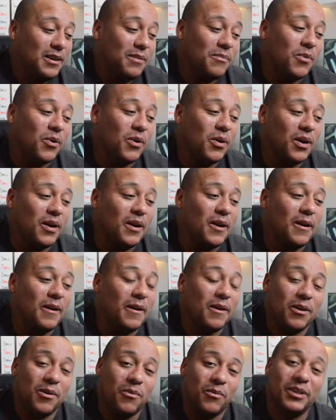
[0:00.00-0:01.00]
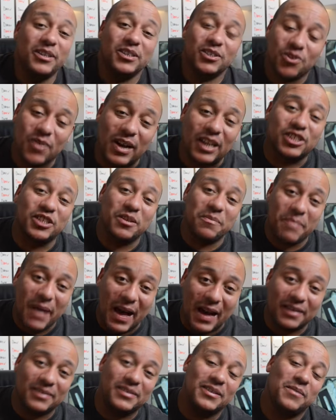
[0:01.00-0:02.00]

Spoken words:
but when you scratch it back to